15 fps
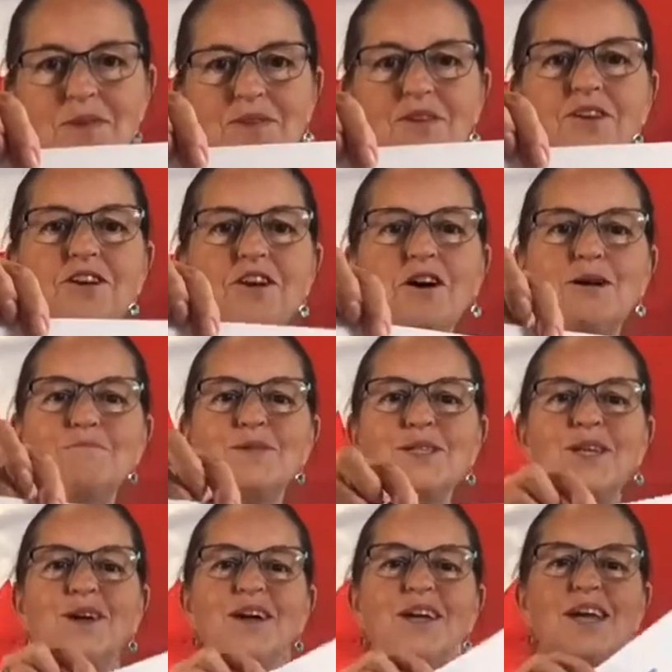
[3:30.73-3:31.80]
times that
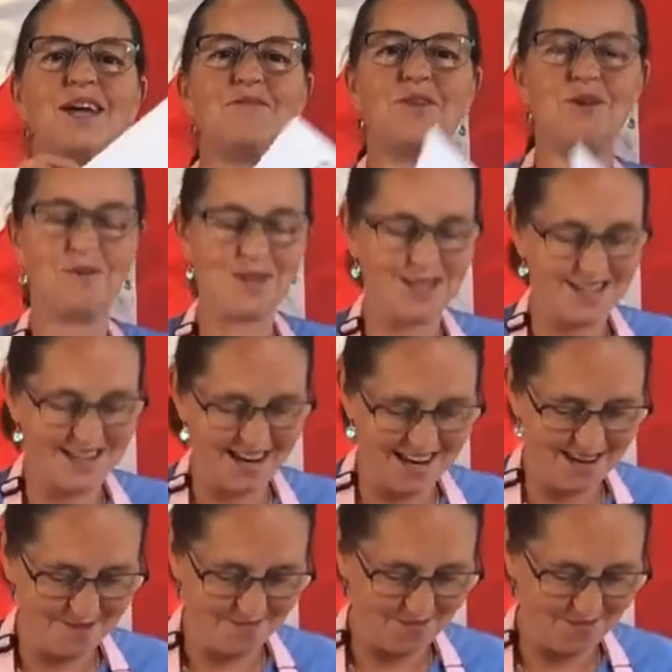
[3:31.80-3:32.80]
I gave you today.